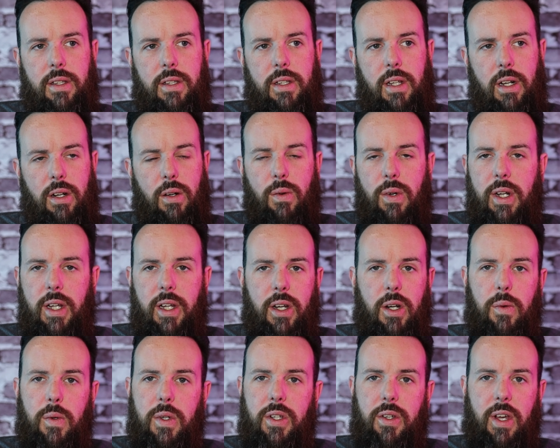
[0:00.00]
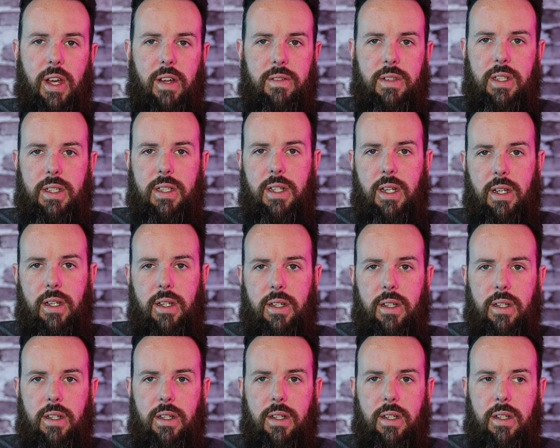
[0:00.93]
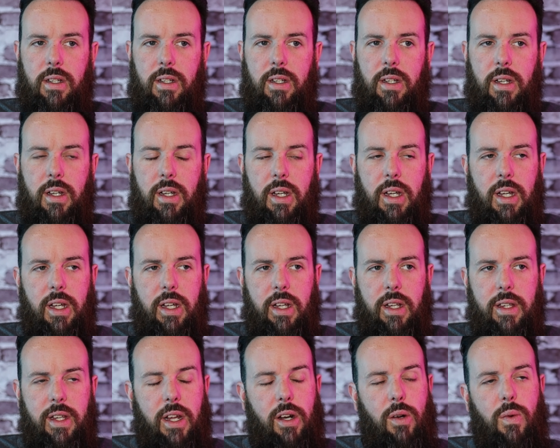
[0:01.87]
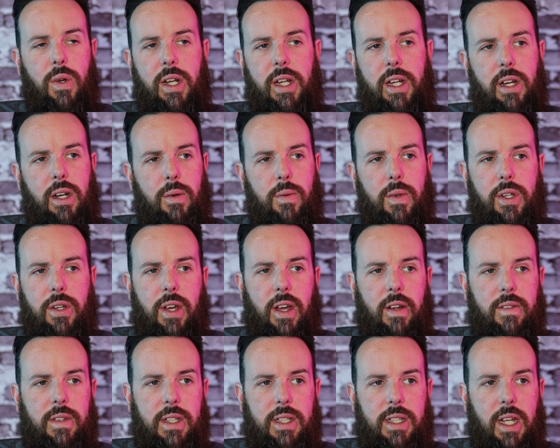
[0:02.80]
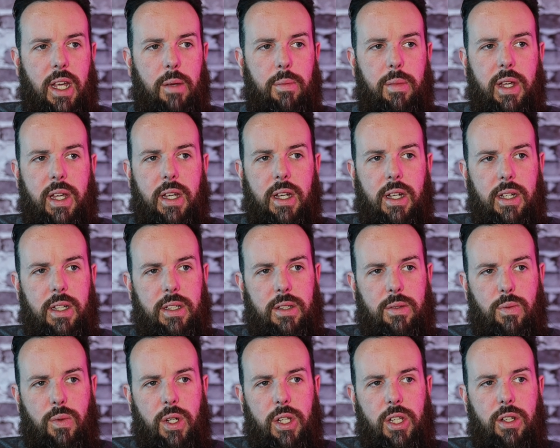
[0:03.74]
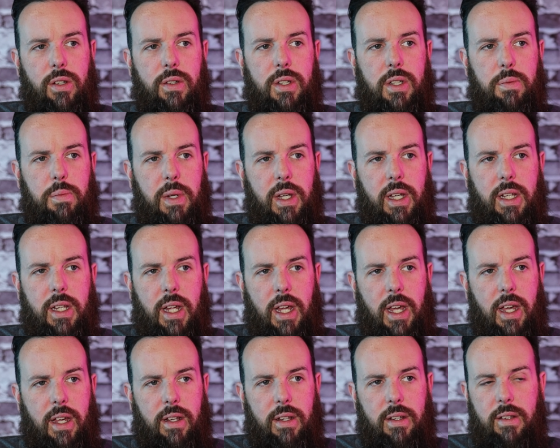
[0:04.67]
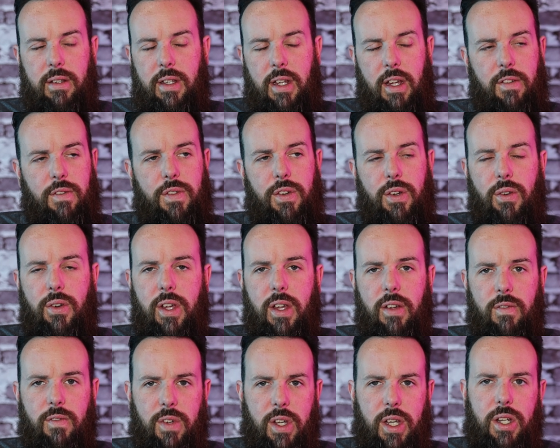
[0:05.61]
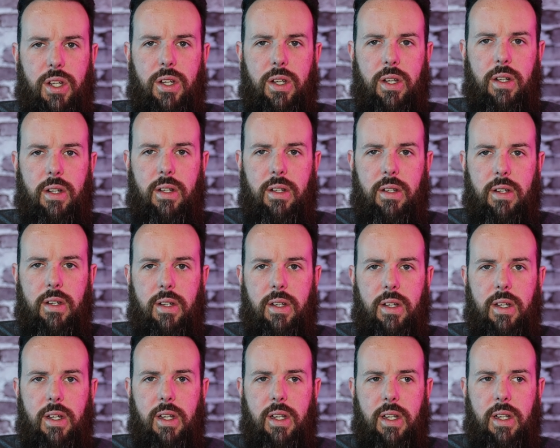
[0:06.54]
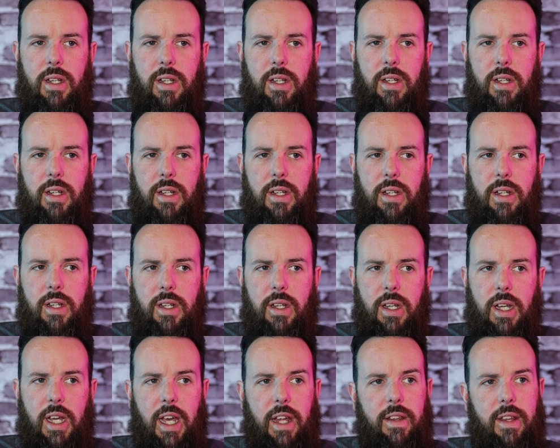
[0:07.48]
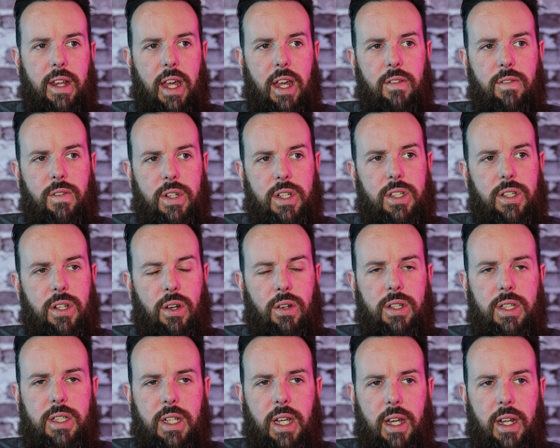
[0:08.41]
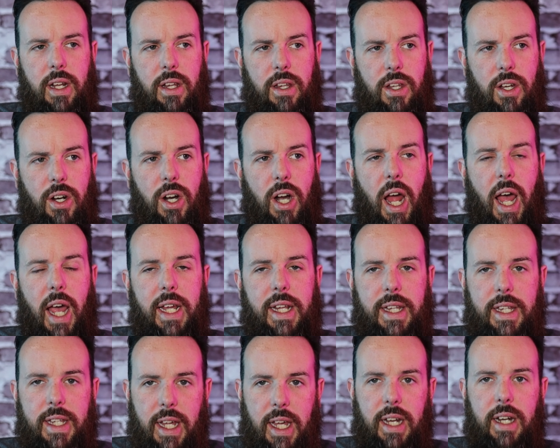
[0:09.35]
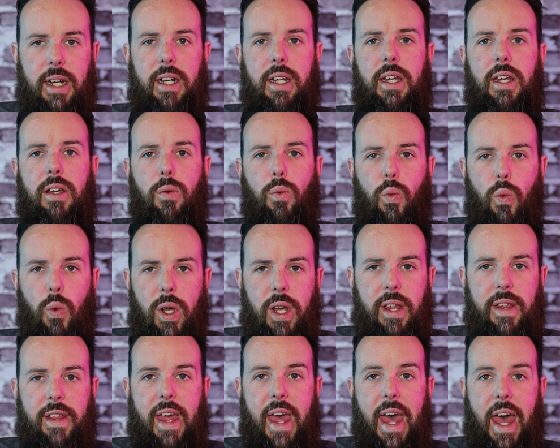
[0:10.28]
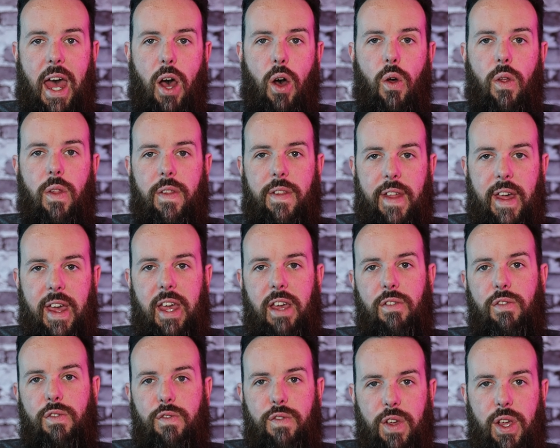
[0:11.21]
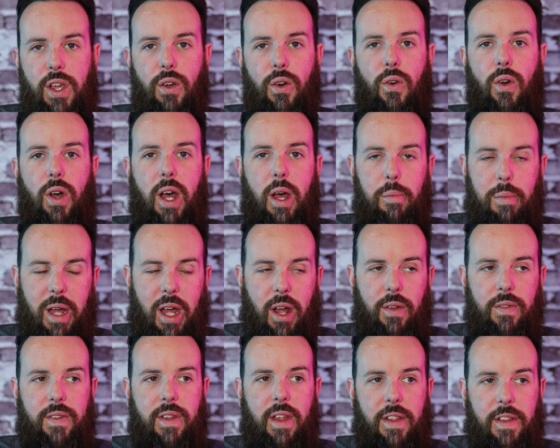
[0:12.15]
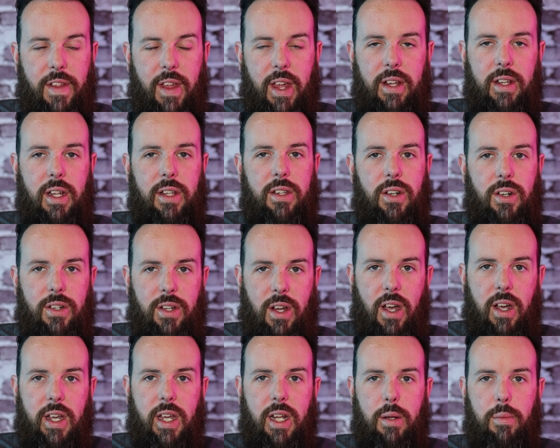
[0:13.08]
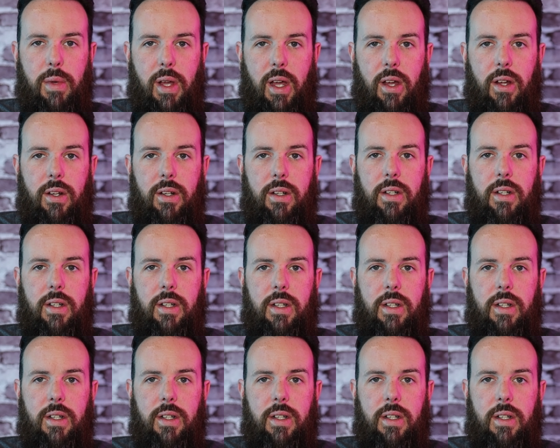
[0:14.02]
they don't want to hear what you have to say. They don't want to hear what you have to say because when you speak, they feel conviction. And they've associated their identity with how they feel about the thing that they're talking about.